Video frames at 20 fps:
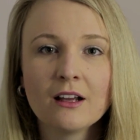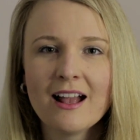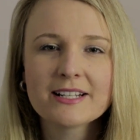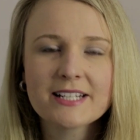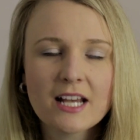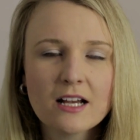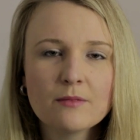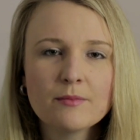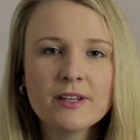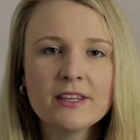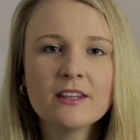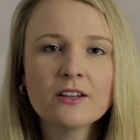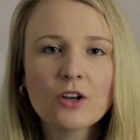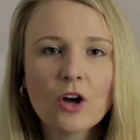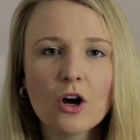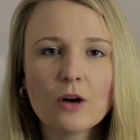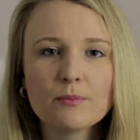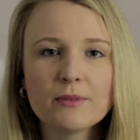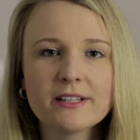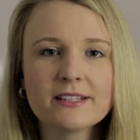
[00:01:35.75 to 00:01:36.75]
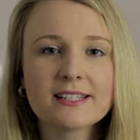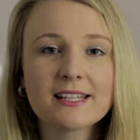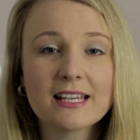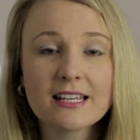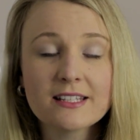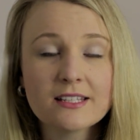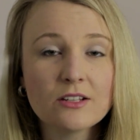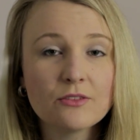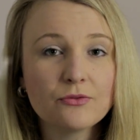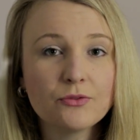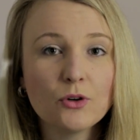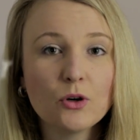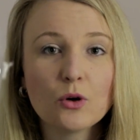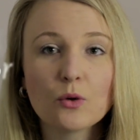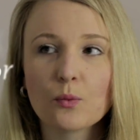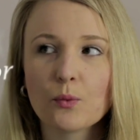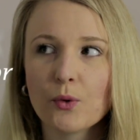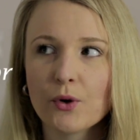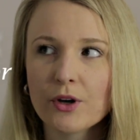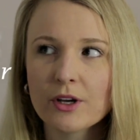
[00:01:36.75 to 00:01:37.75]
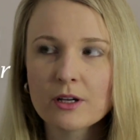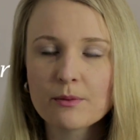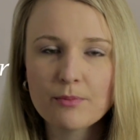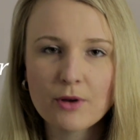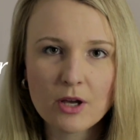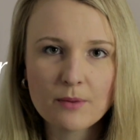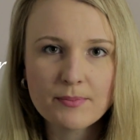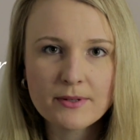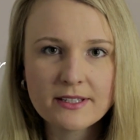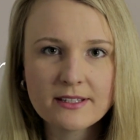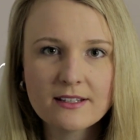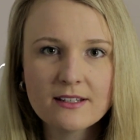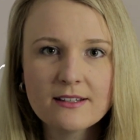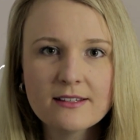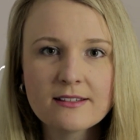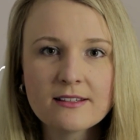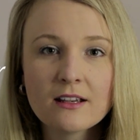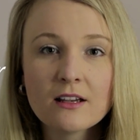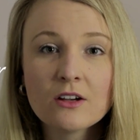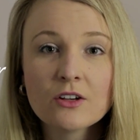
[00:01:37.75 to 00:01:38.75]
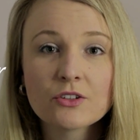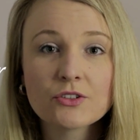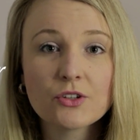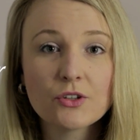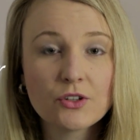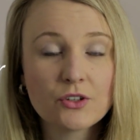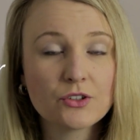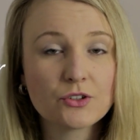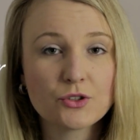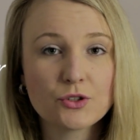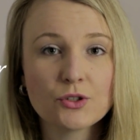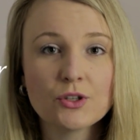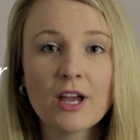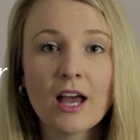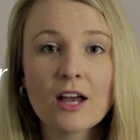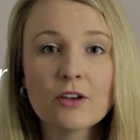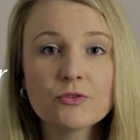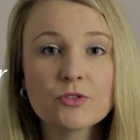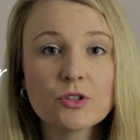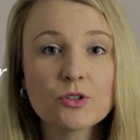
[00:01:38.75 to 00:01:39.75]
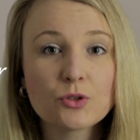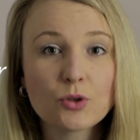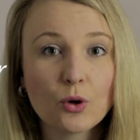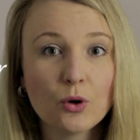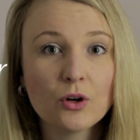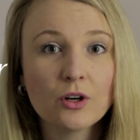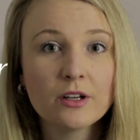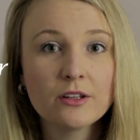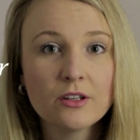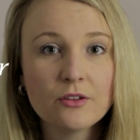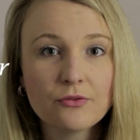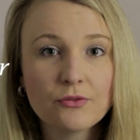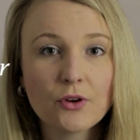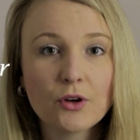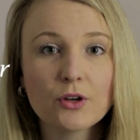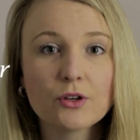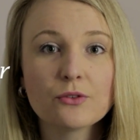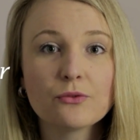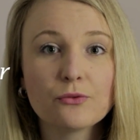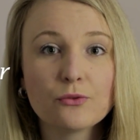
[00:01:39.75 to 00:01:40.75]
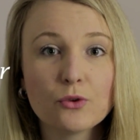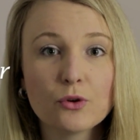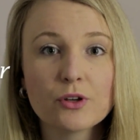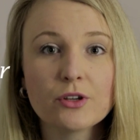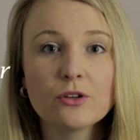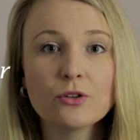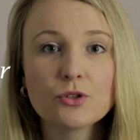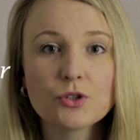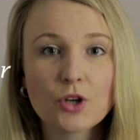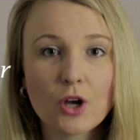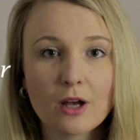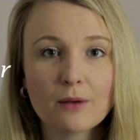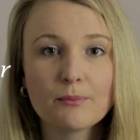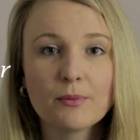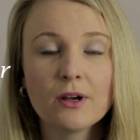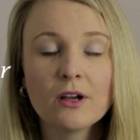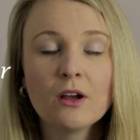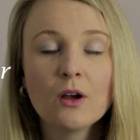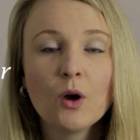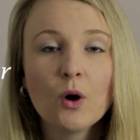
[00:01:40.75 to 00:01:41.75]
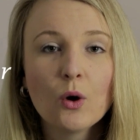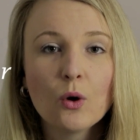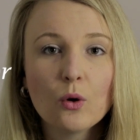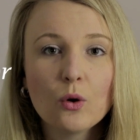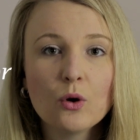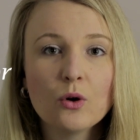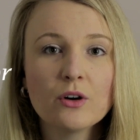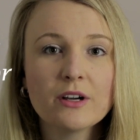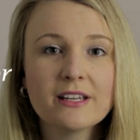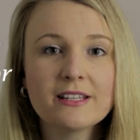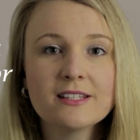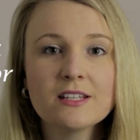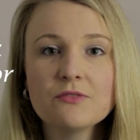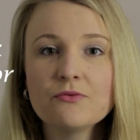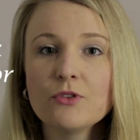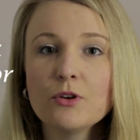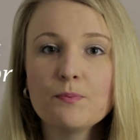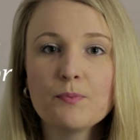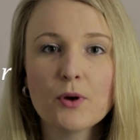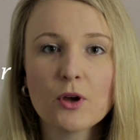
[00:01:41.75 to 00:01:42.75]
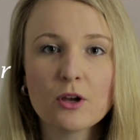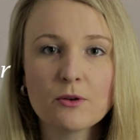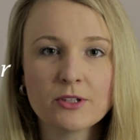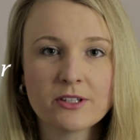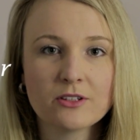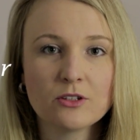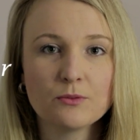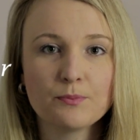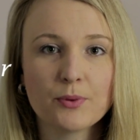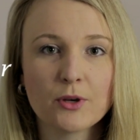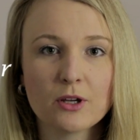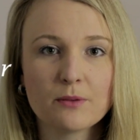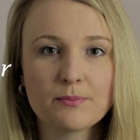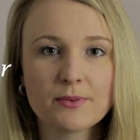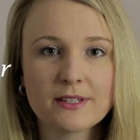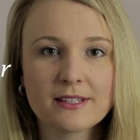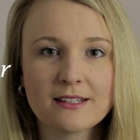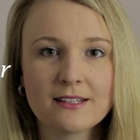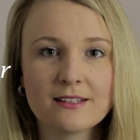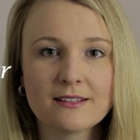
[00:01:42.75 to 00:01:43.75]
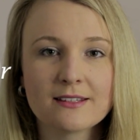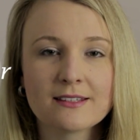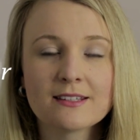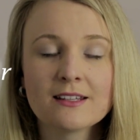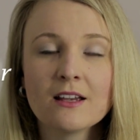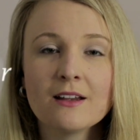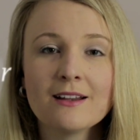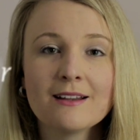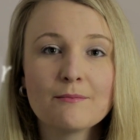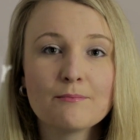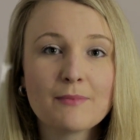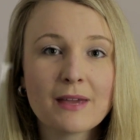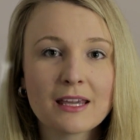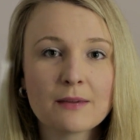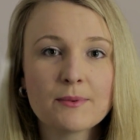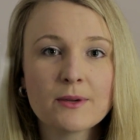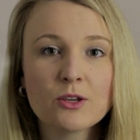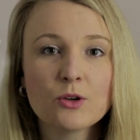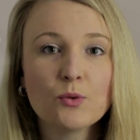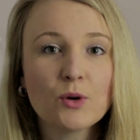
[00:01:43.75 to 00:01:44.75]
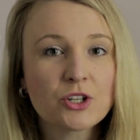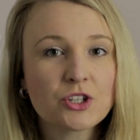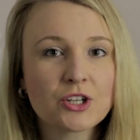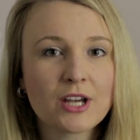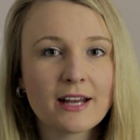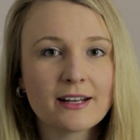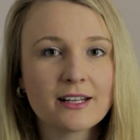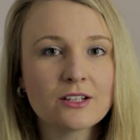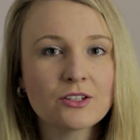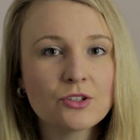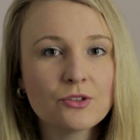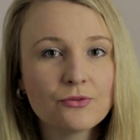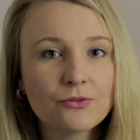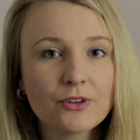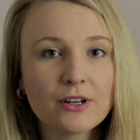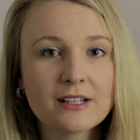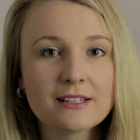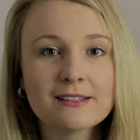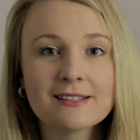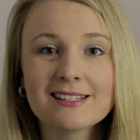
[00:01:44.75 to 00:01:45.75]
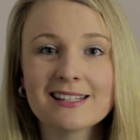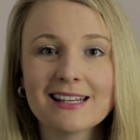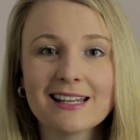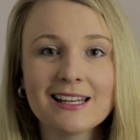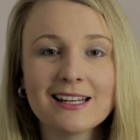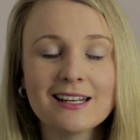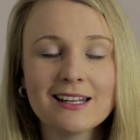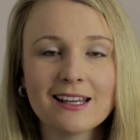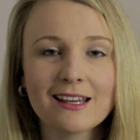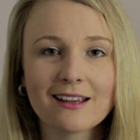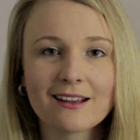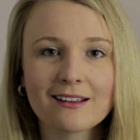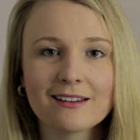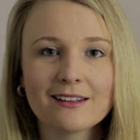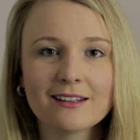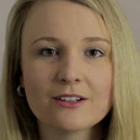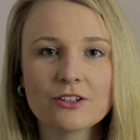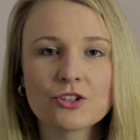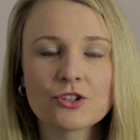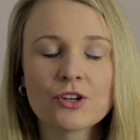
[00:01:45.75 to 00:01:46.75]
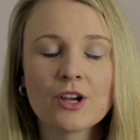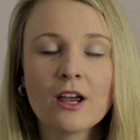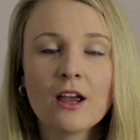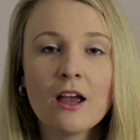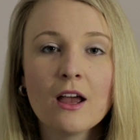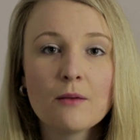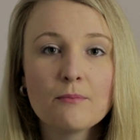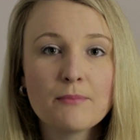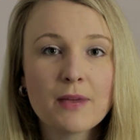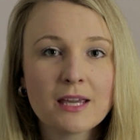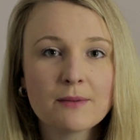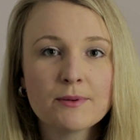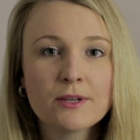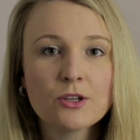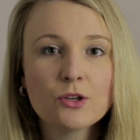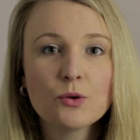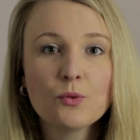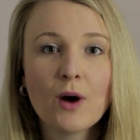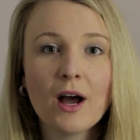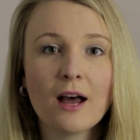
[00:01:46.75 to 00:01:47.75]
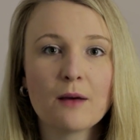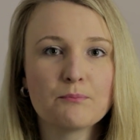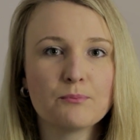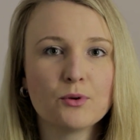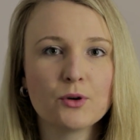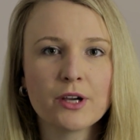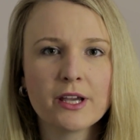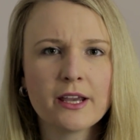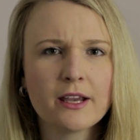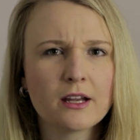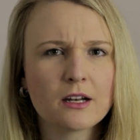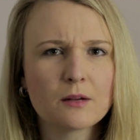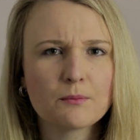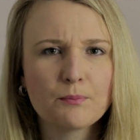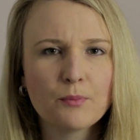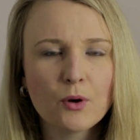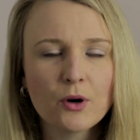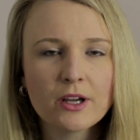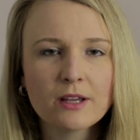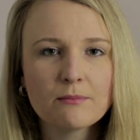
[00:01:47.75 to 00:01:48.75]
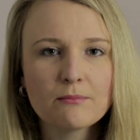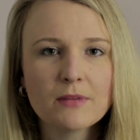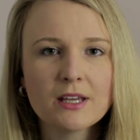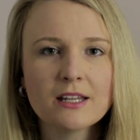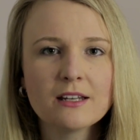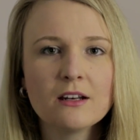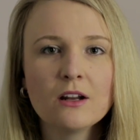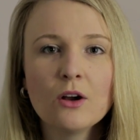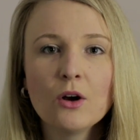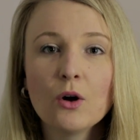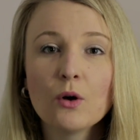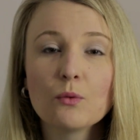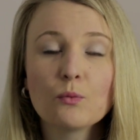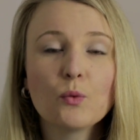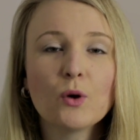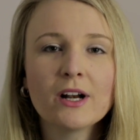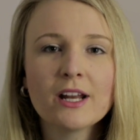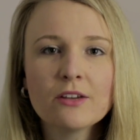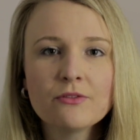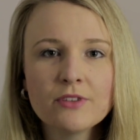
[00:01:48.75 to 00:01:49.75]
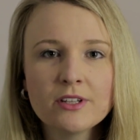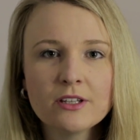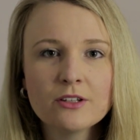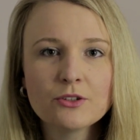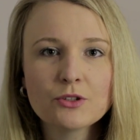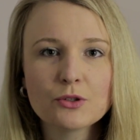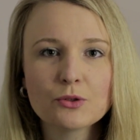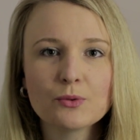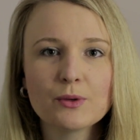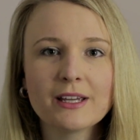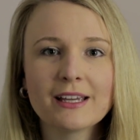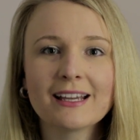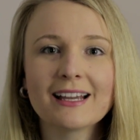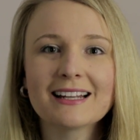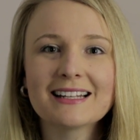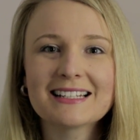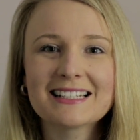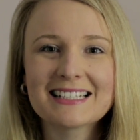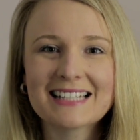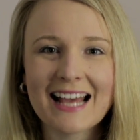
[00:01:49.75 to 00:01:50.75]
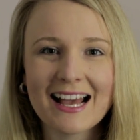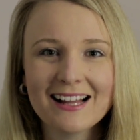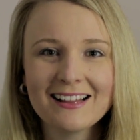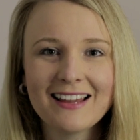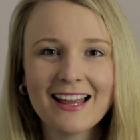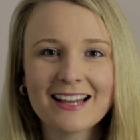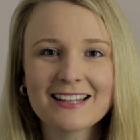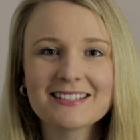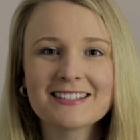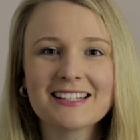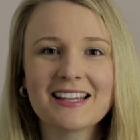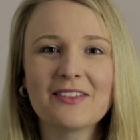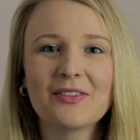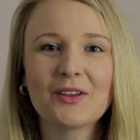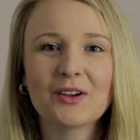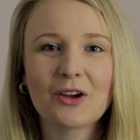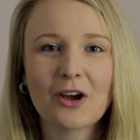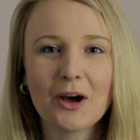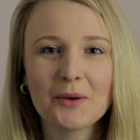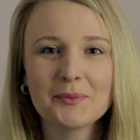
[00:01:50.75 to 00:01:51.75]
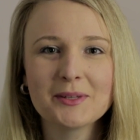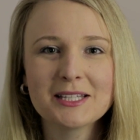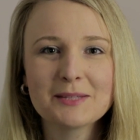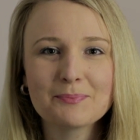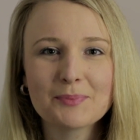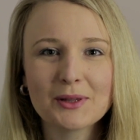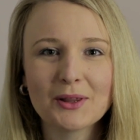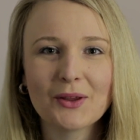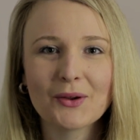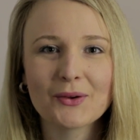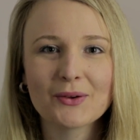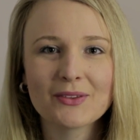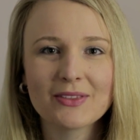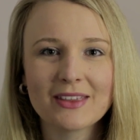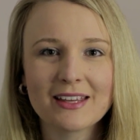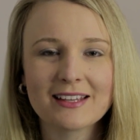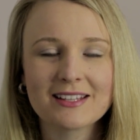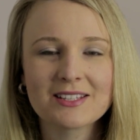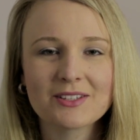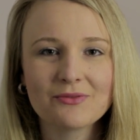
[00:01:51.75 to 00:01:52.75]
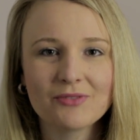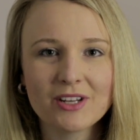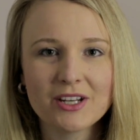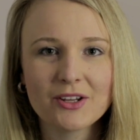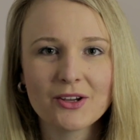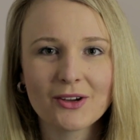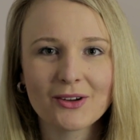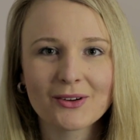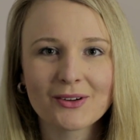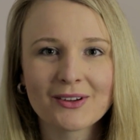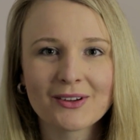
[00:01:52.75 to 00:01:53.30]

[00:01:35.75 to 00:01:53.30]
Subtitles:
Tell me in the comments, is it for work purposes? So do you have to talk on the phone for your job? Or is it for personal purposes? Maybe you are chatting to friends in English. Maybe you are booking an appointment. Whatever you're doing, tell us in the comments below this video.